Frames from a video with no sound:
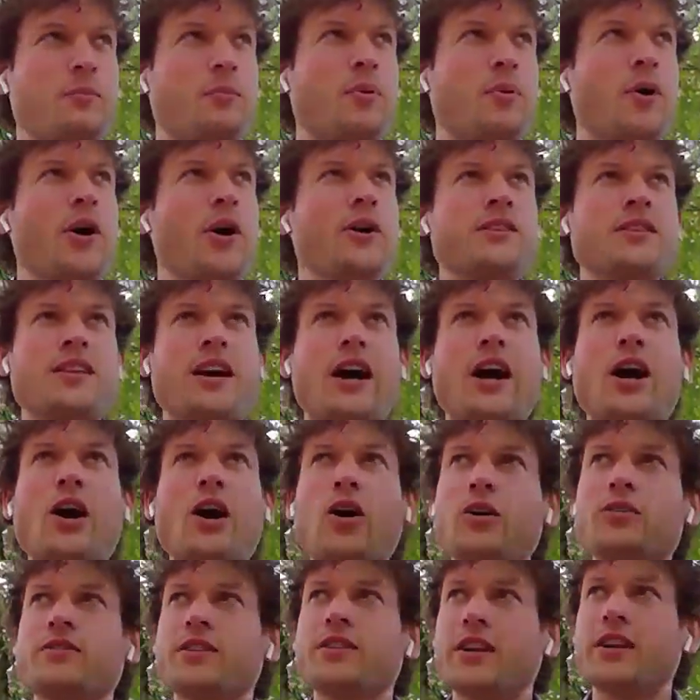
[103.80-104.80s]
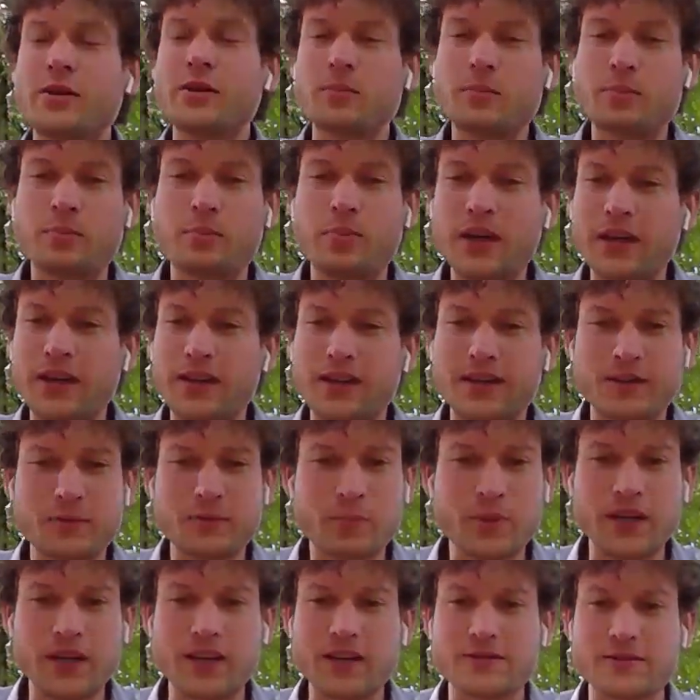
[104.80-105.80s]
pointed out their
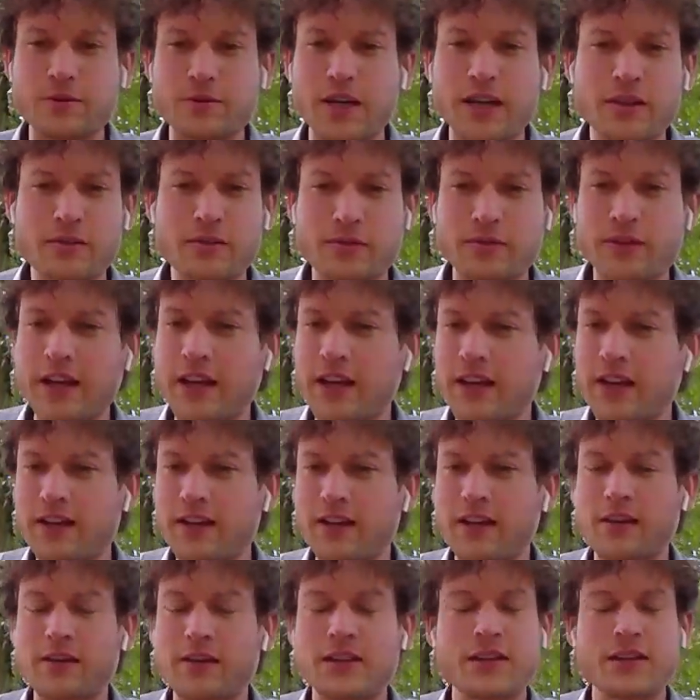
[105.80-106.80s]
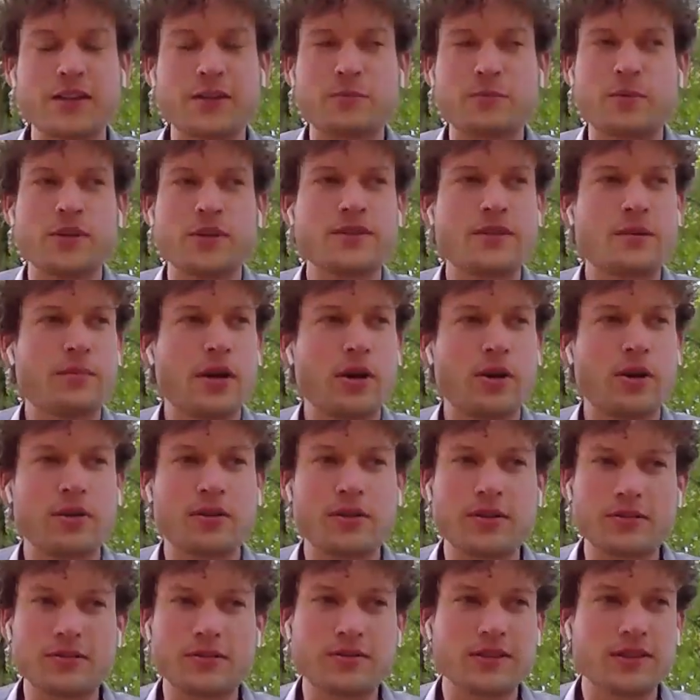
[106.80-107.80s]
big Israeli flag. I think it was
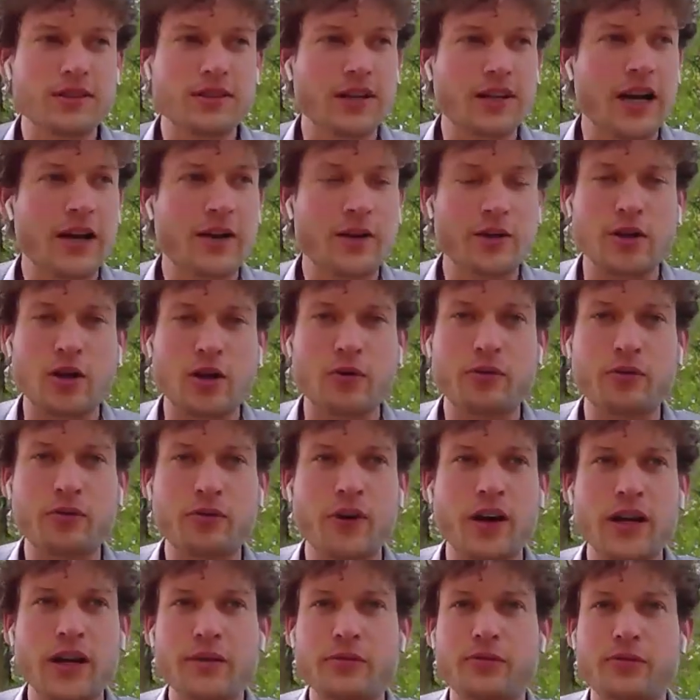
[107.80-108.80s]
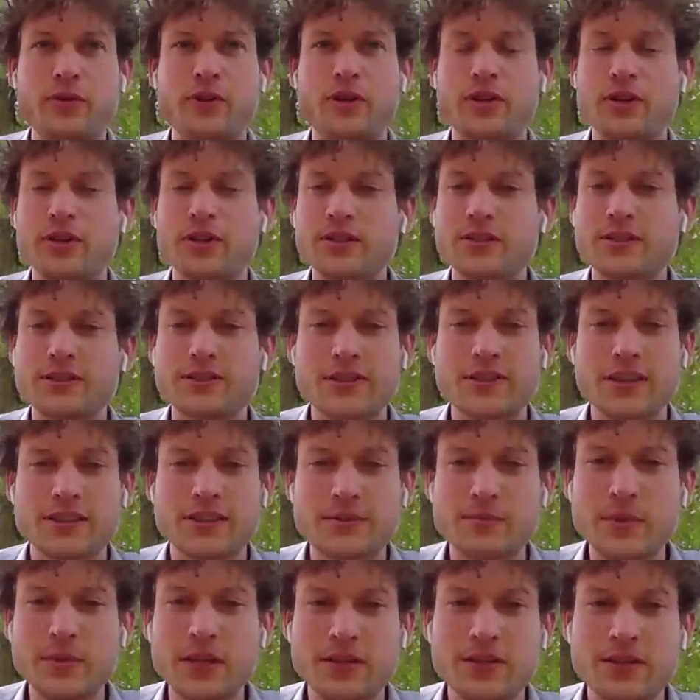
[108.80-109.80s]
about, I don't know, 5 or
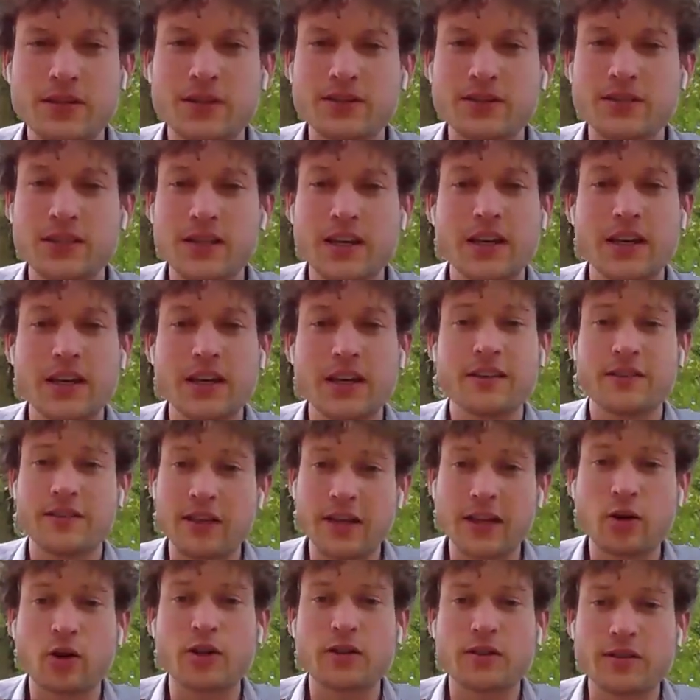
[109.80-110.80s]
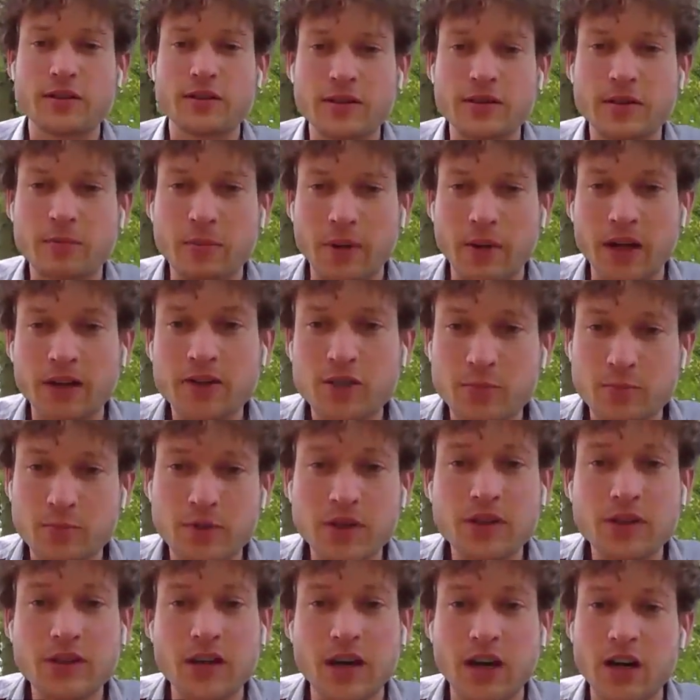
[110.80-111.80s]
6 meters, and they got punched
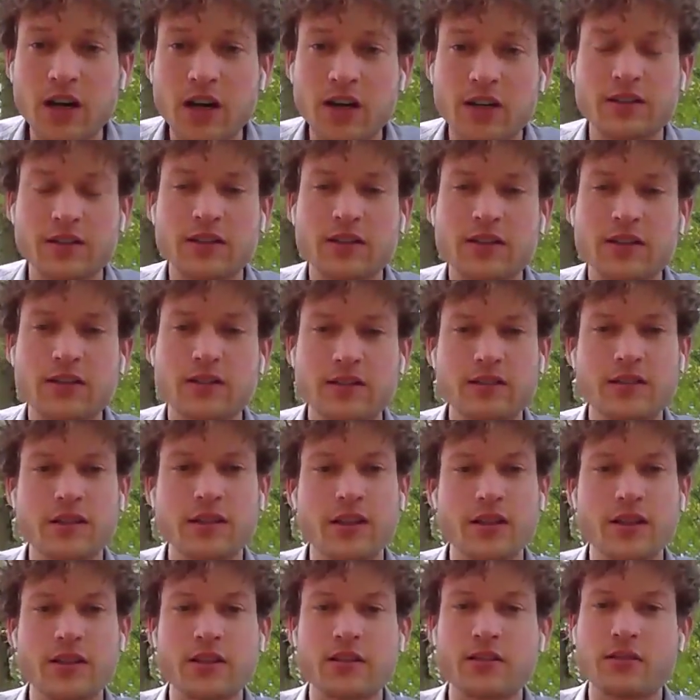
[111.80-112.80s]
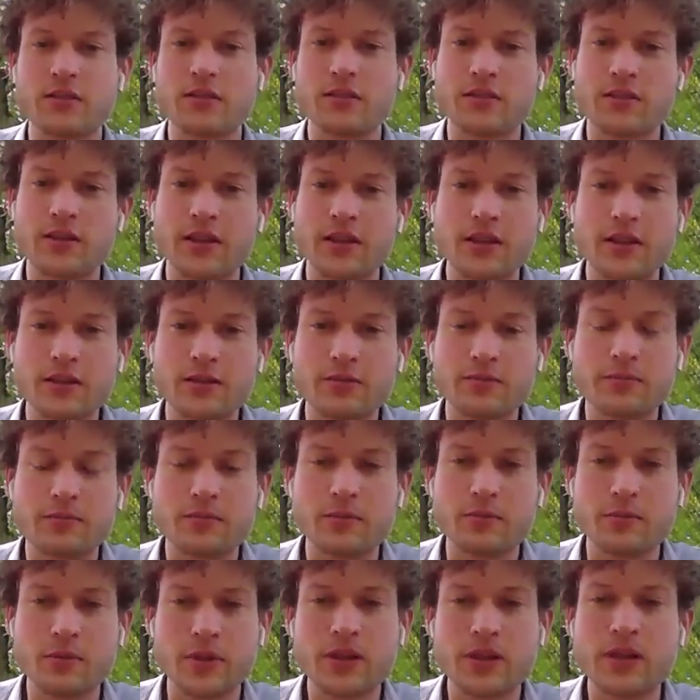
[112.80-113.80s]
pretty hard, and they
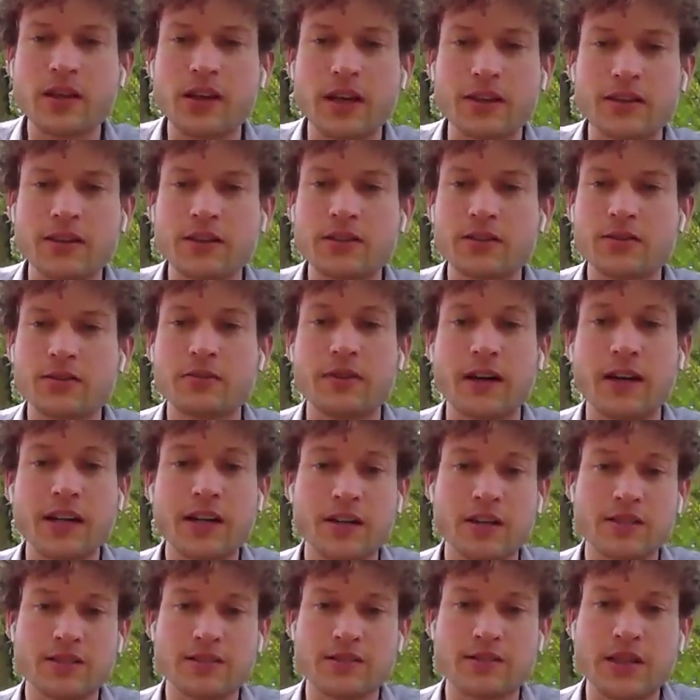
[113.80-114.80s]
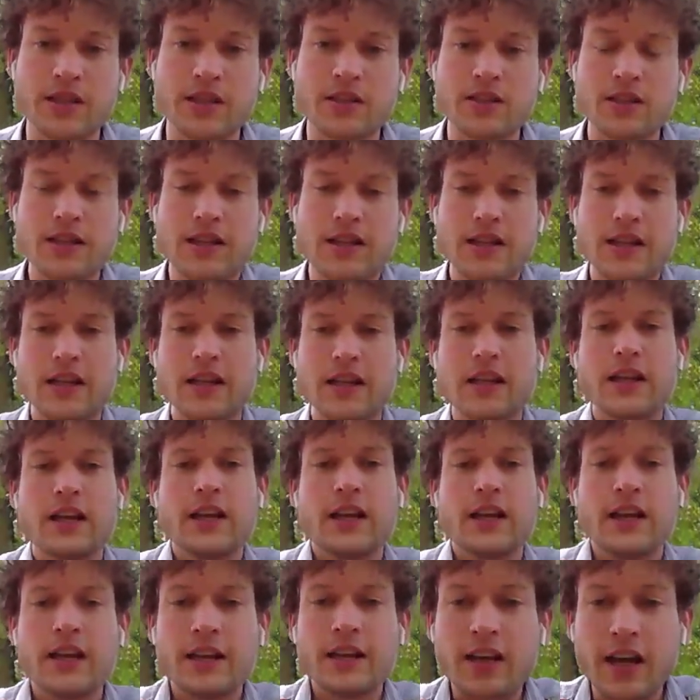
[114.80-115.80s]
really get into violence there.
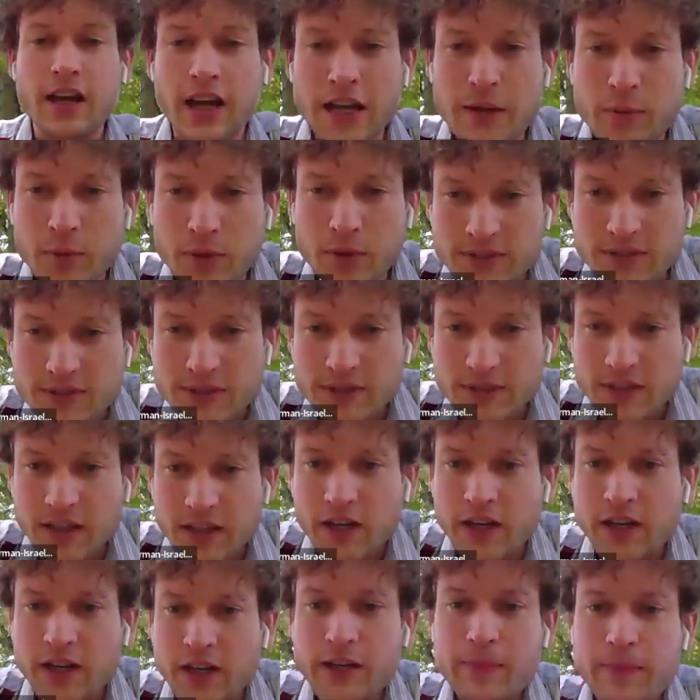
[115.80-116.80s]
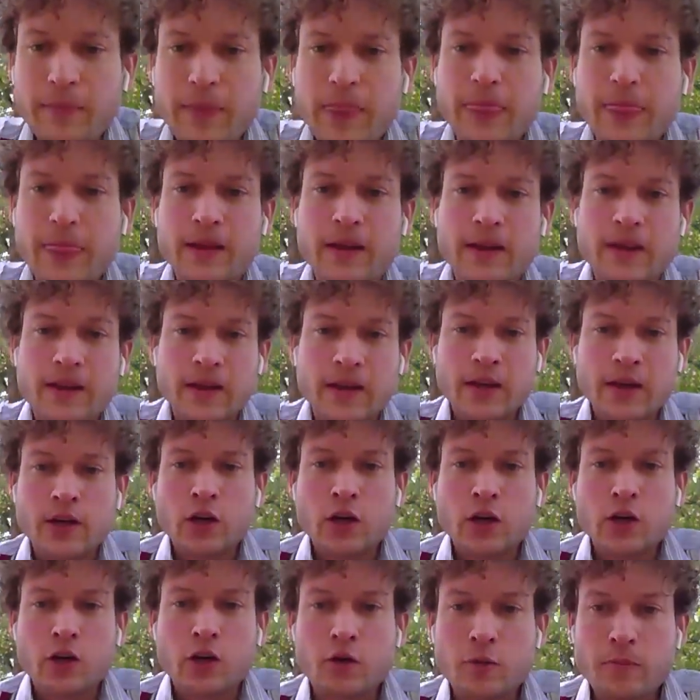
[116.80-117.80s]
And I was the guy
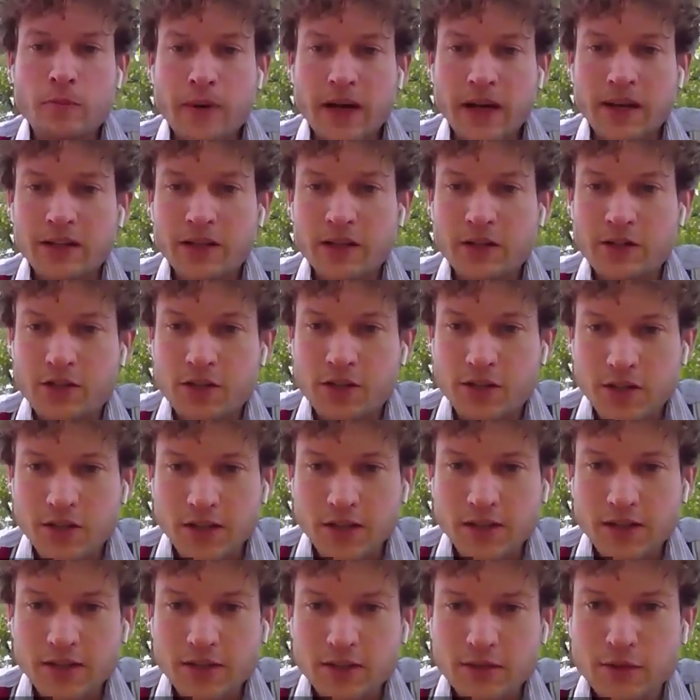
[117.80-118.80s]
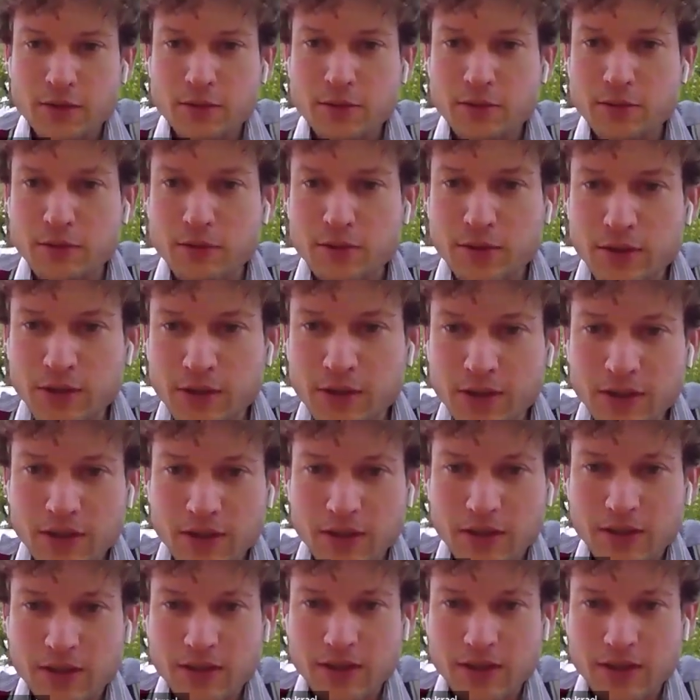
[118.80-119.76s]
who managed to